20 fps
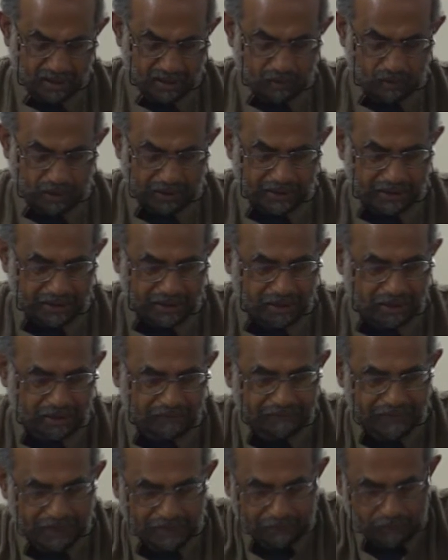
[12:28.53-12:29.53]
what neither
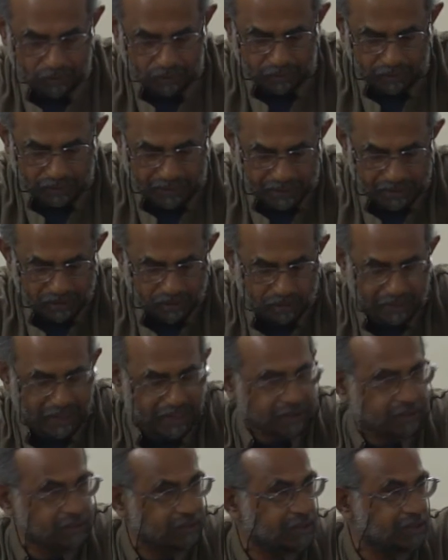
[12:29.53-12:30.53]
of them do is to
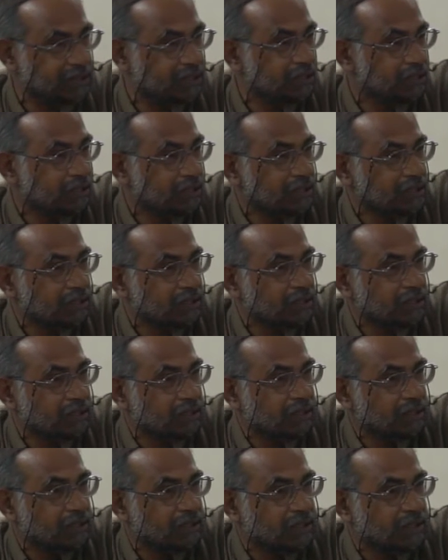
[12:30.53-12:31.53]
actually
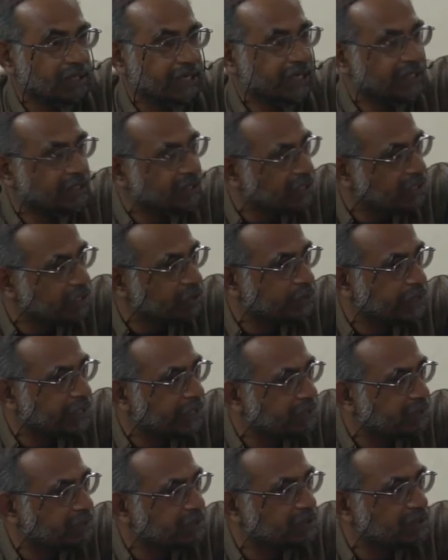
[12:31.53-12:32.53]
interrogate